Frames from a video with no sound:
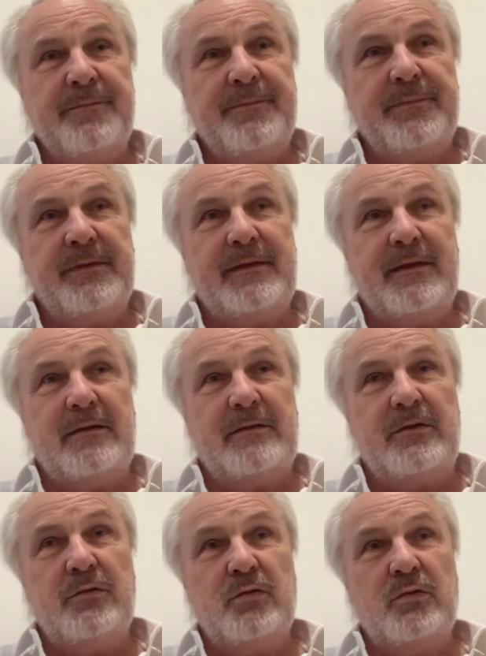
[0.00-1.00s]
that
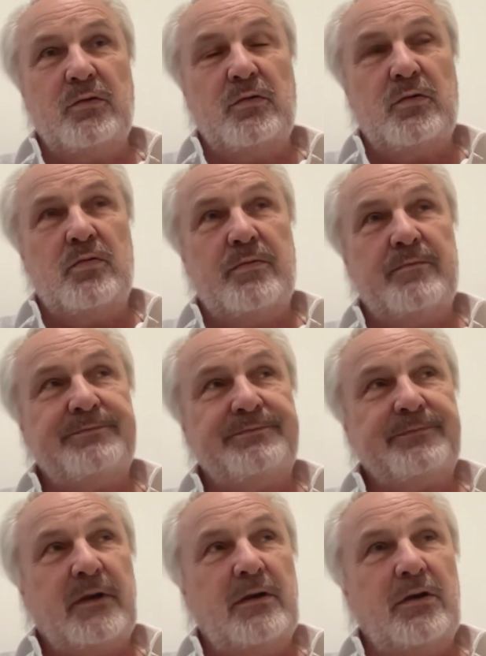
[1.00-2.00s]

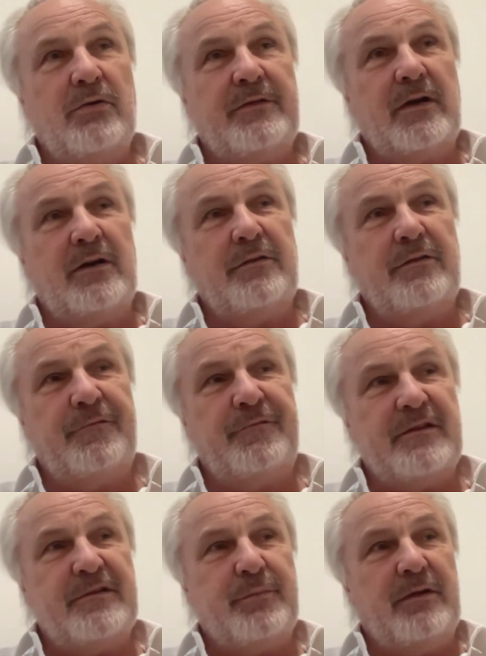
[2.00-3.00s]
it's kind of
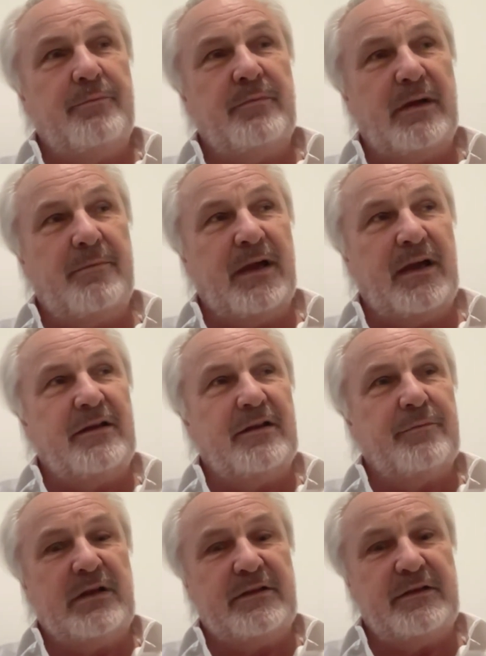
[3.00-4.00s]
defense
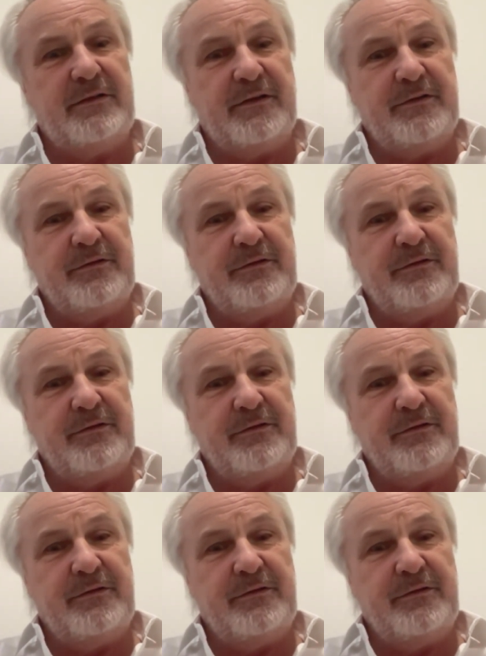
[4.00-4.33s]
mechanism that it doesn't